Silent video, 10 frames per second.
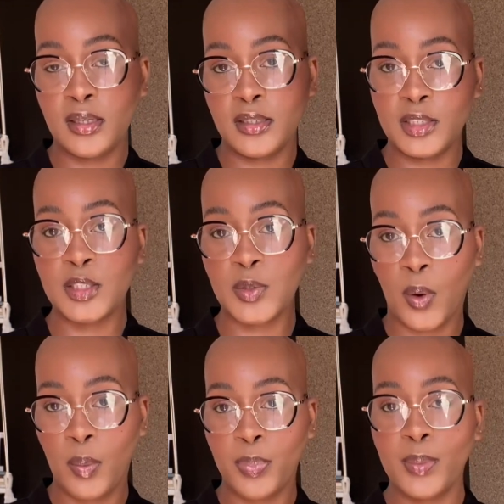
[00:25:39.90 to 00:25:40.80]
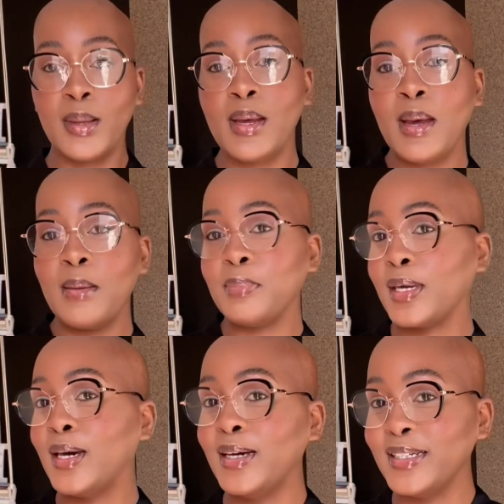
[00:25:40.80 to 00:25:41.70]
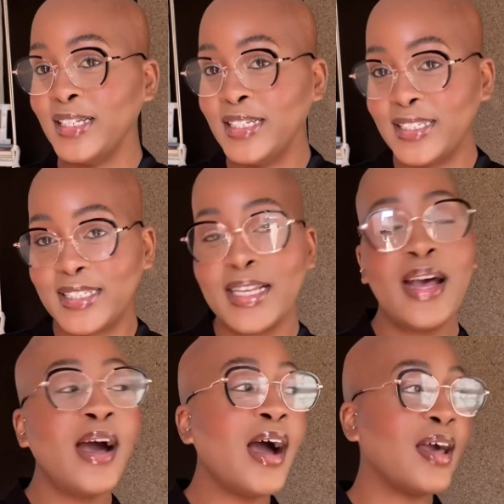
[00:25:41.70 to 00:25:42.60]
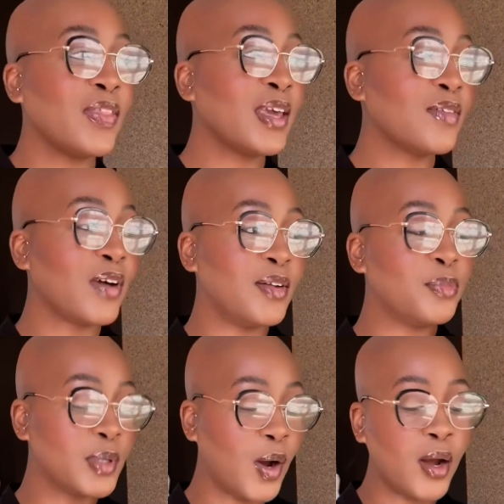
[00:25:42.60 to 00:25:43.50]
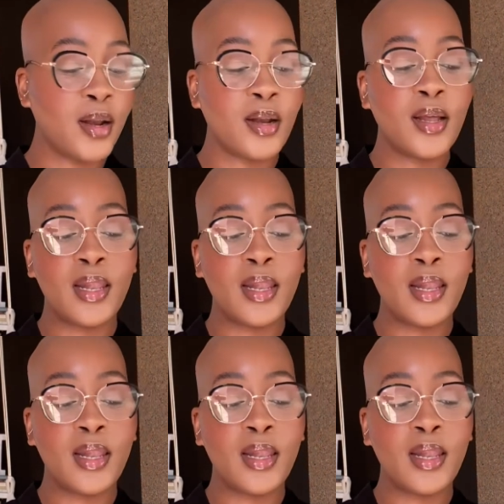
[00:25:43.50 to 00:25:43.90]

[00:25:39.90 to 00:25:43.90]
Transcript: cheesecloth, because I think if I had put on